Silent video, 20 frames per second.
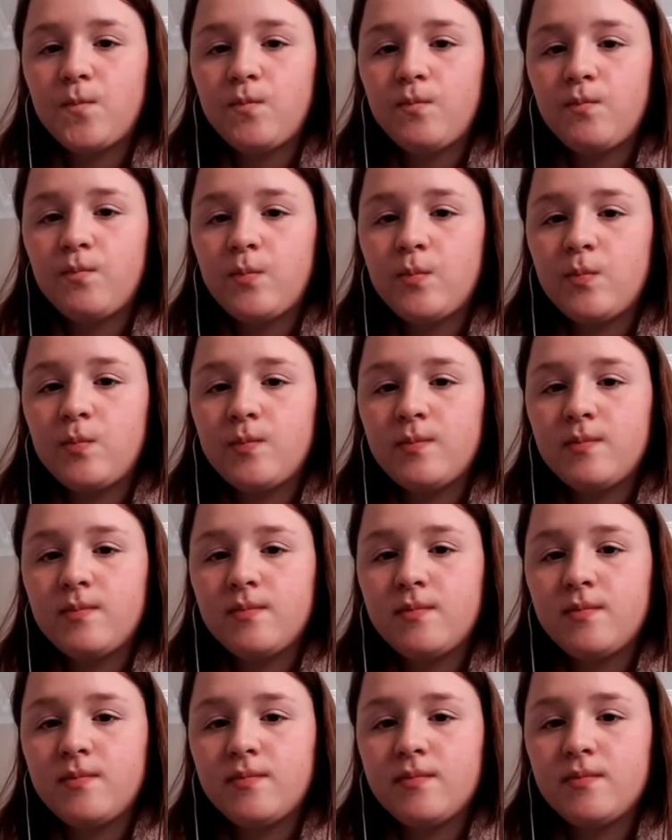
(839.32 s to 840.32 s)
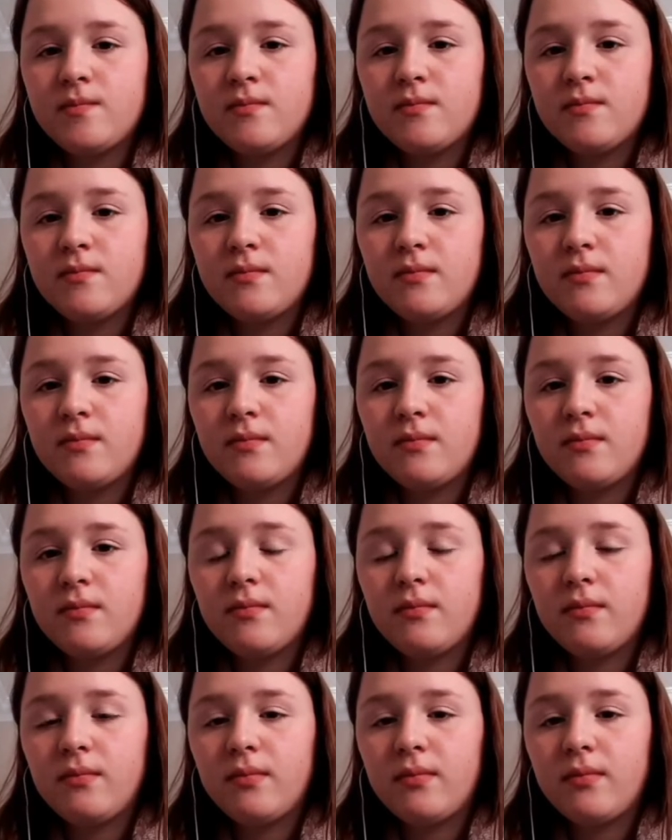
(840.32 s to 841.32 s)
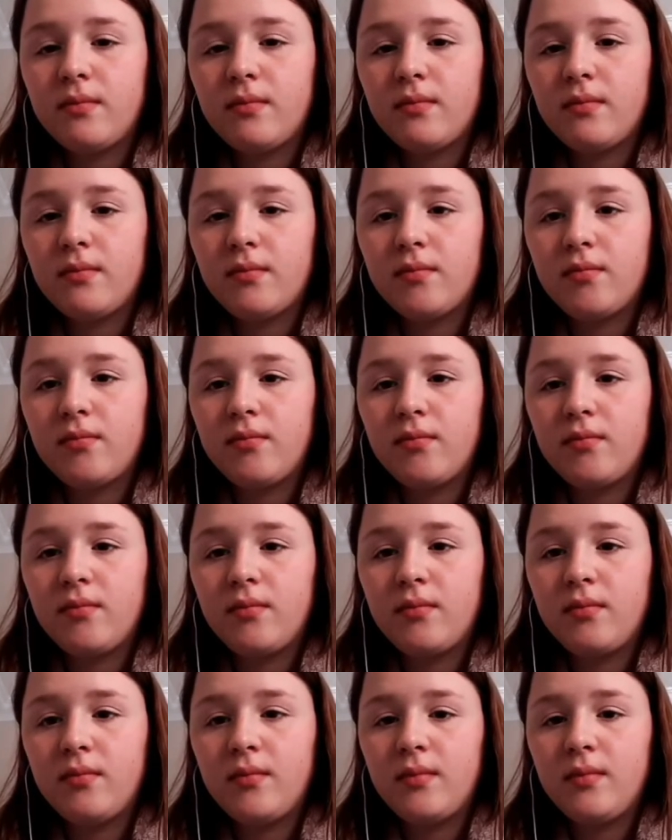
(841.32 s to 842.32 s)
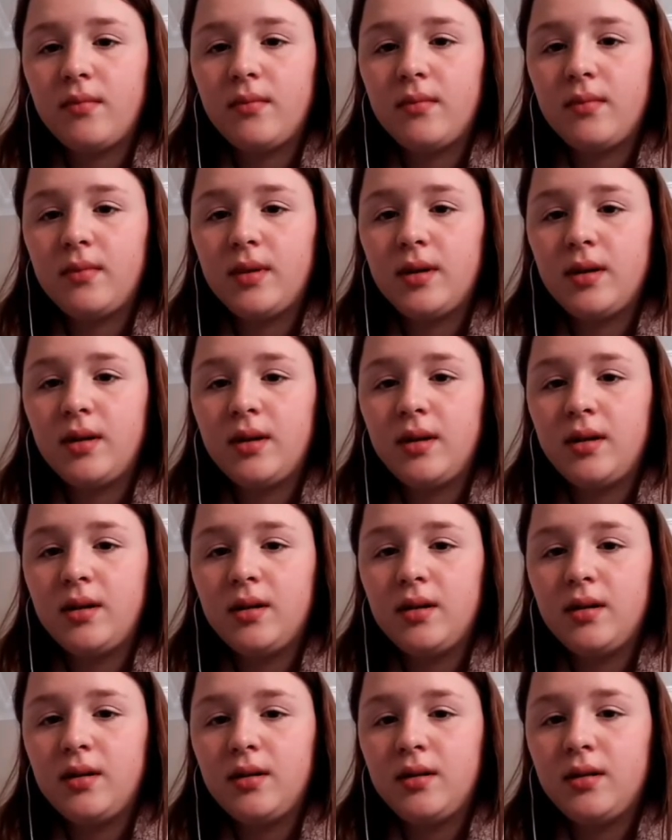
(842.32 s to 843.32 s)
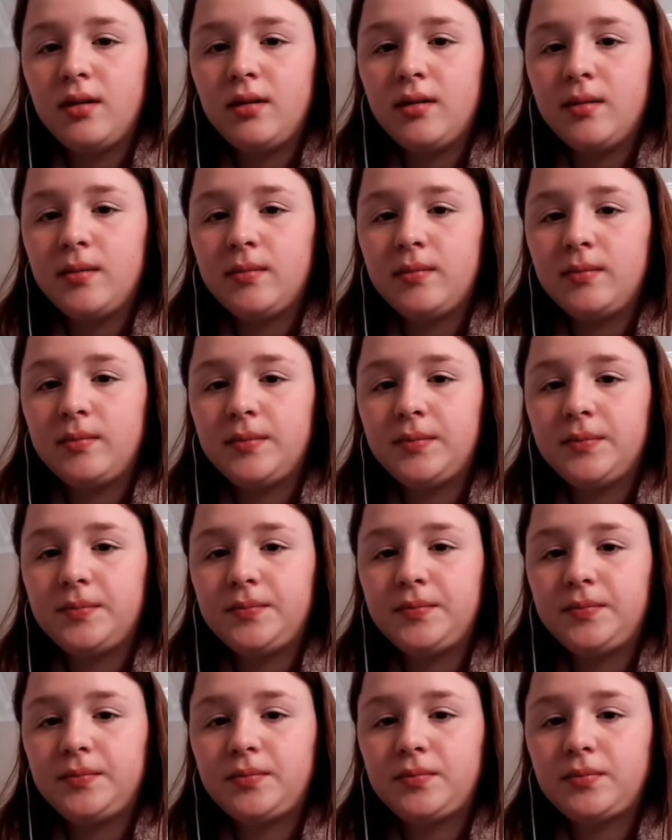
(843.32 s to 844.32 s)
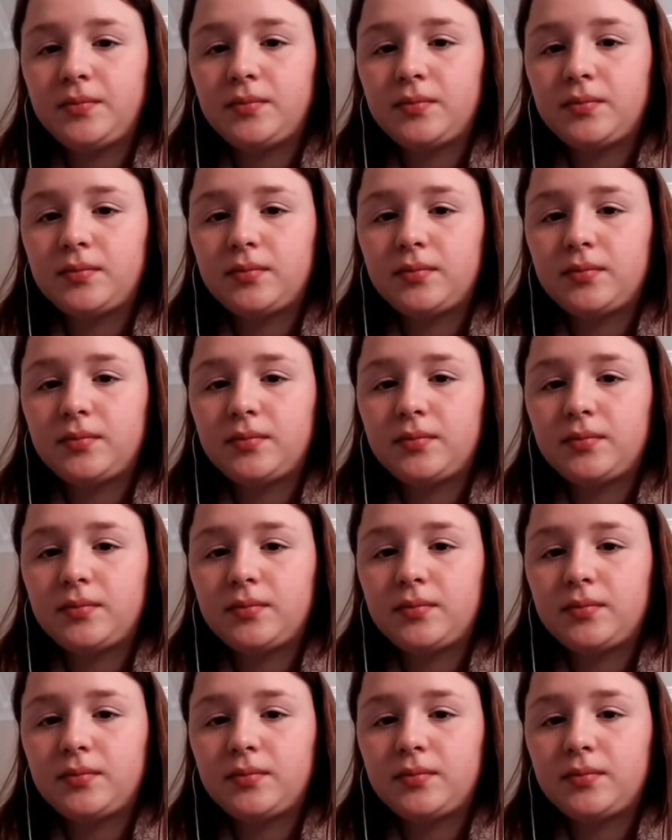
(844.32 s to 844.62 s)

(silent)